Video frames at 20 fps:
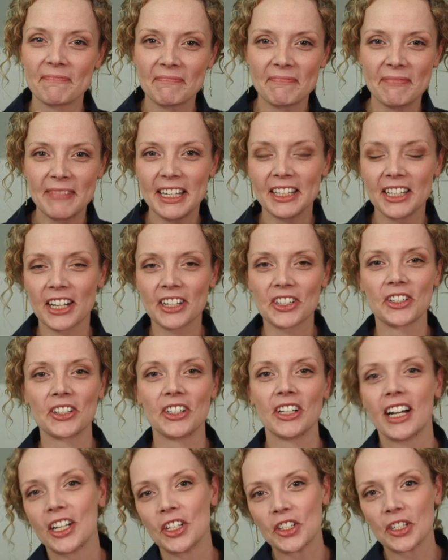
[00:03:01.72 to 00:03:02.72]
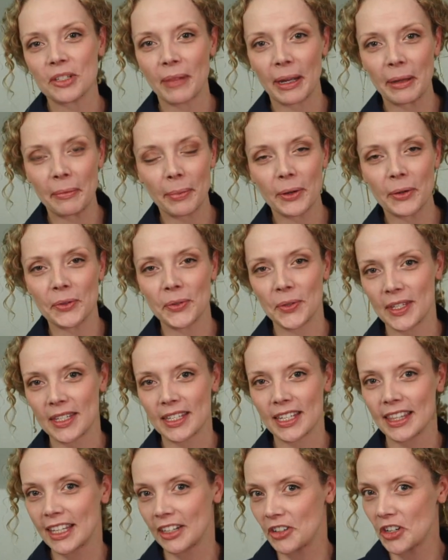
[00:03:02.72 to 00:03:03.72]
theological hunch in my bones
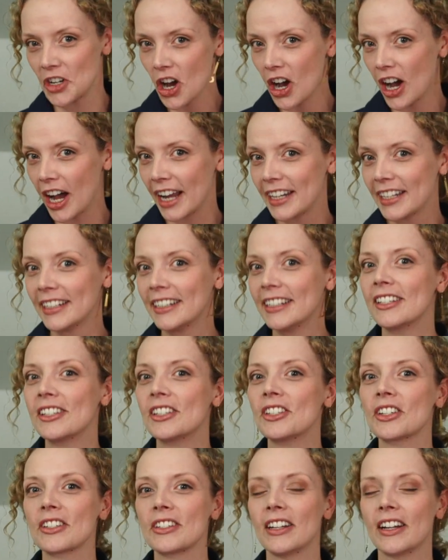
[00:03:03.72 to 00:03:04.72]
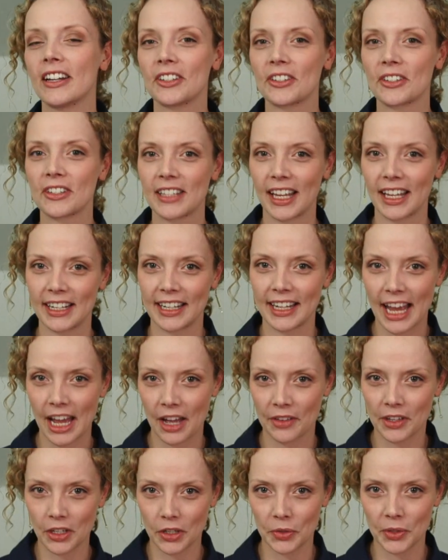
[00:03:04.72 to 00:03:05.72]
that they're not, just not understanding how
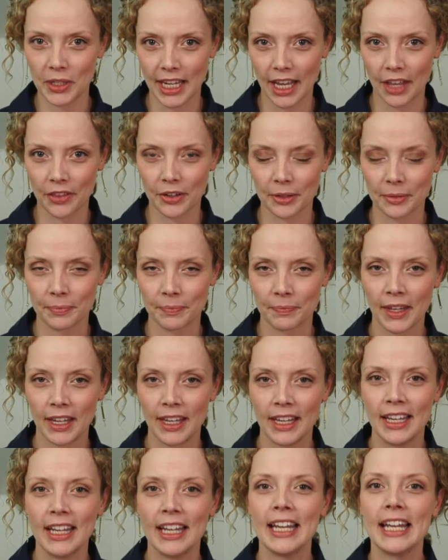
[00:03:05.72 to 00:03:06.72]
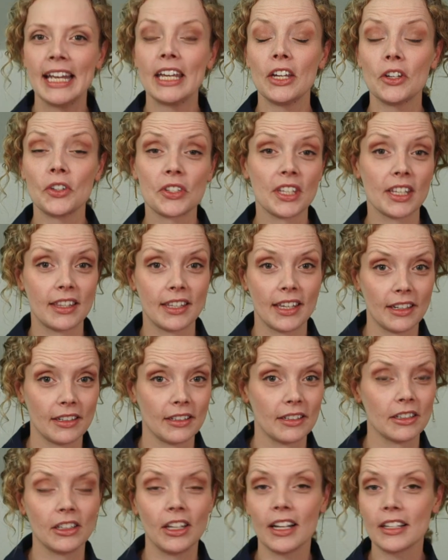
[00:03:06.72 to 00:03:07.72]
they go together. Here's the thing,
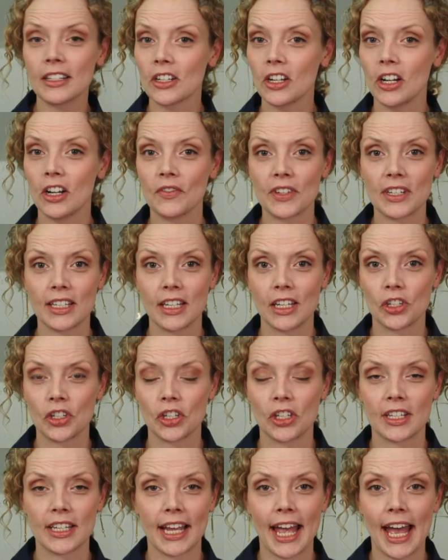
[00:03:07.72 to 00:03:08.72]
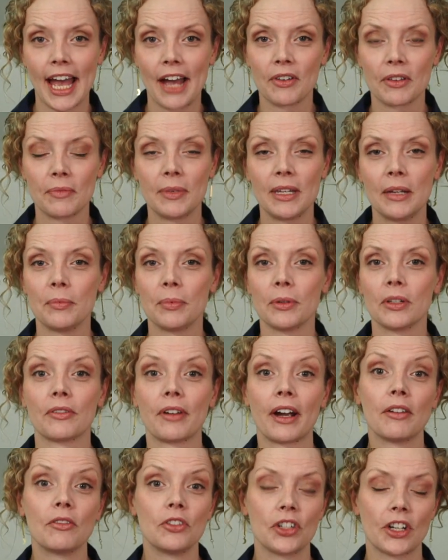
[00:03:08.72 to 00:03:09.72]
lots of conversations I have with people
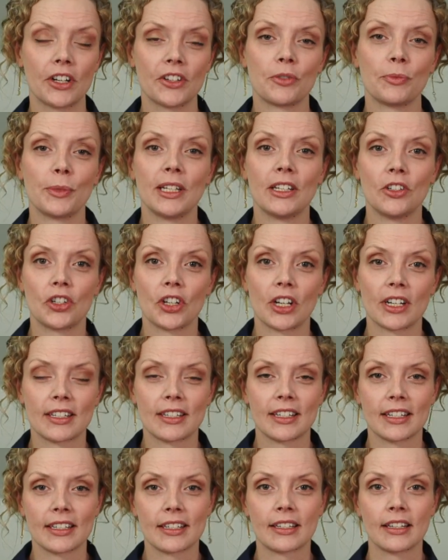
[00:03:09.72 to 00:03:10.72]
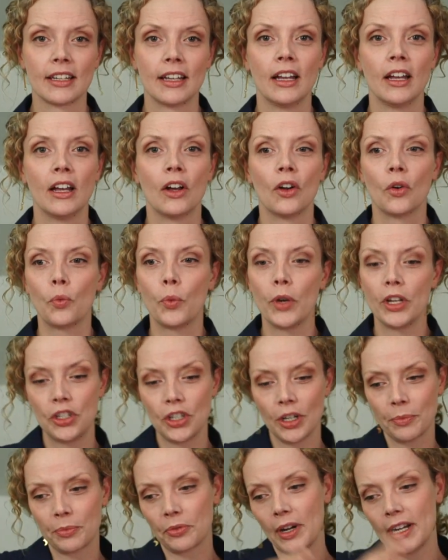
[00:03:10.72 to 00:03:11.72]
around judgment and justice, we
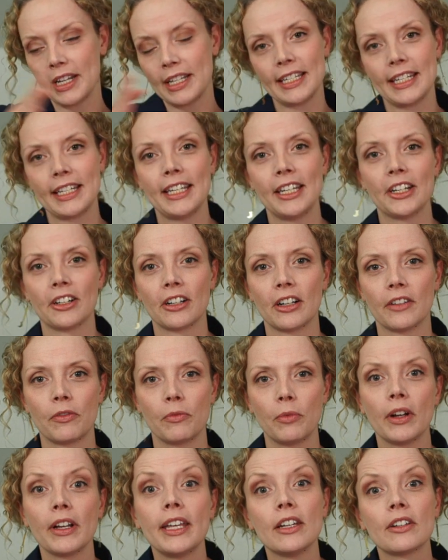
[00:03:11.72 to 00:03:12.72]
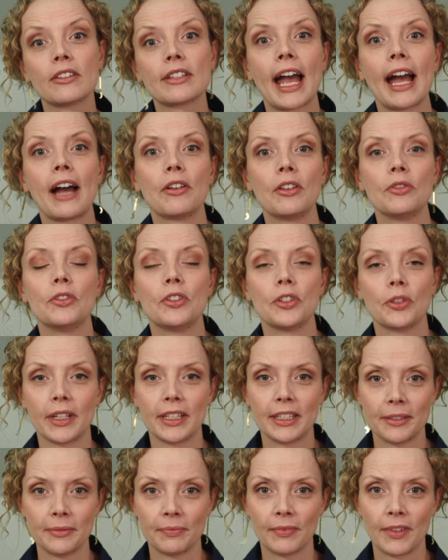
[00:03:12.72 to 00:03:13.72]
jump right to here of, well, here's how you do it.